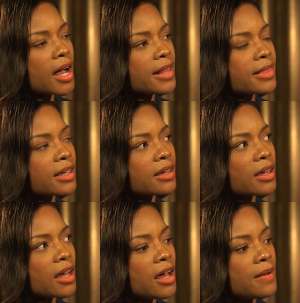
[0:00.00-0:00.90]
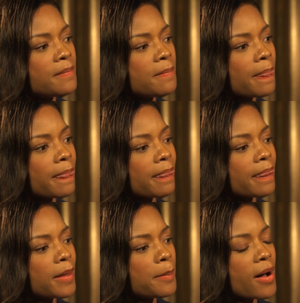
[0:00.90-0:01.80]
I think um,
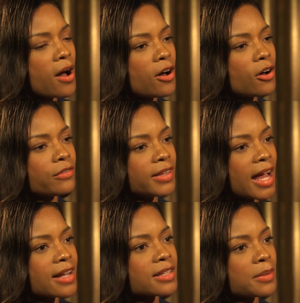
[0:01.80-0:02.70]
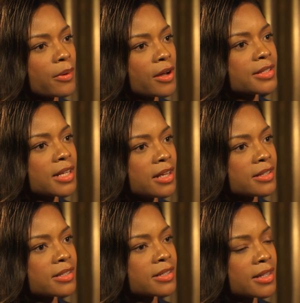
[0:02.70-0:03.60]
the part of the acting
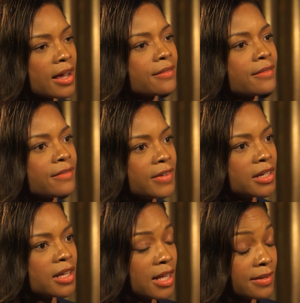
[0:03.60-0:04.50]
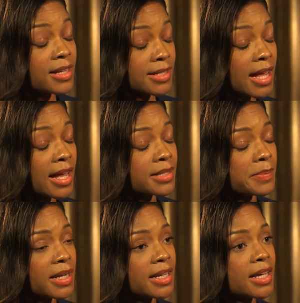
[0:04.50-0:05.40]
process that, uh, that scares
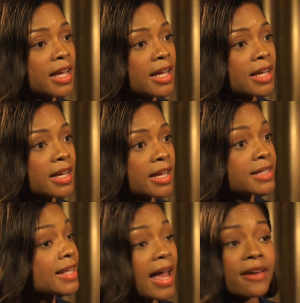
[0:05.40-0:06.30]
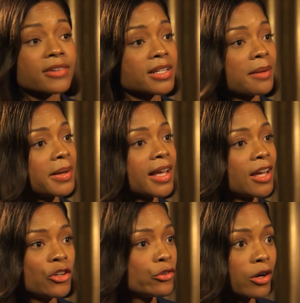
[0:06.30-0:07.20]
me is every time I get
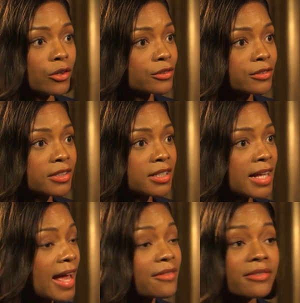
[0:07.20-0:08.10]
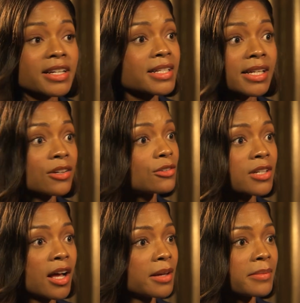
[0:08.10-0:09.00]
a new role. Every single
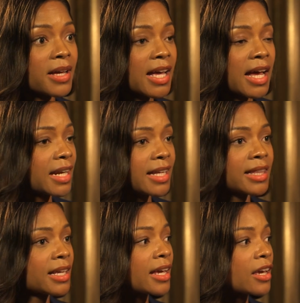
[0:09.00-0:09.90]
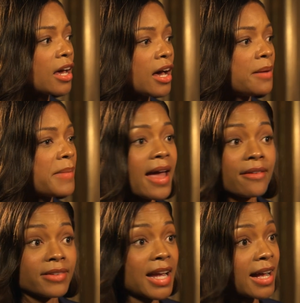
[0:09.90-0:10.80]
time. And I think um,
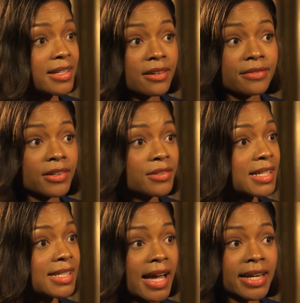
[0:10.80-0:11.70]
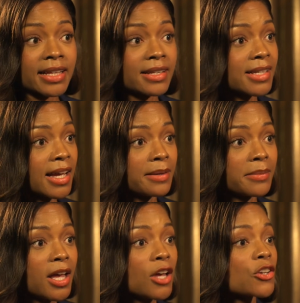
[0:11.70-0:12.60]
every actor feels exactly the
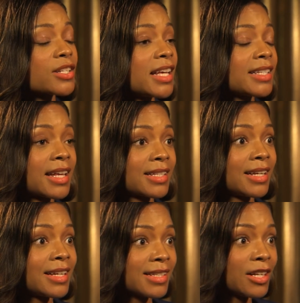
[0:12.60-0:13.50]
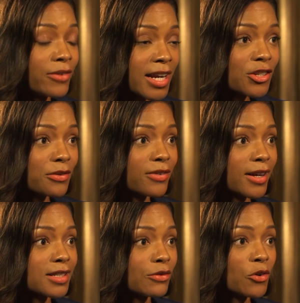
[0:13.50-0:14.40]
same because there's that exhilaration,
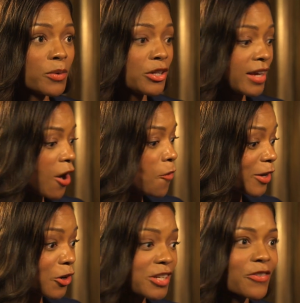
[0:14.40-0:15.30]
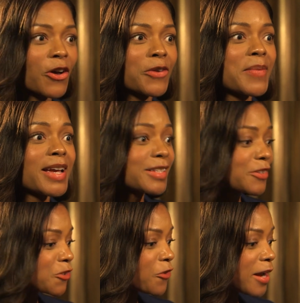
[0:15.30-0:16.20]
first of all, when you think, oh my gosh, I've got an
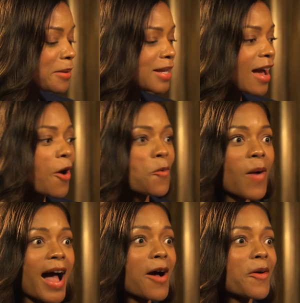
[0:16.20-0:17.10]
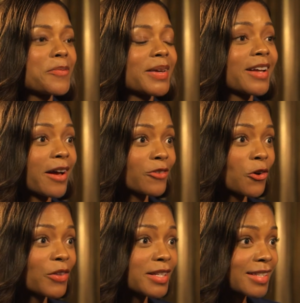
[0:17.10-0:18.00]
amazing script. Wow, I've, been, I've
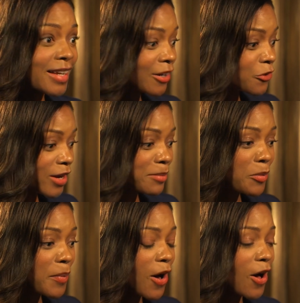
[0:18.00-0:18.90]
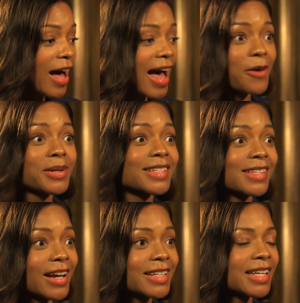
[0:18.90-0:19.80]
got this incredible part. How
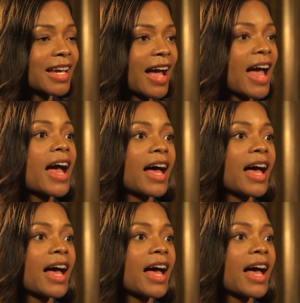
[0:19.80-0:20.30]
exciting.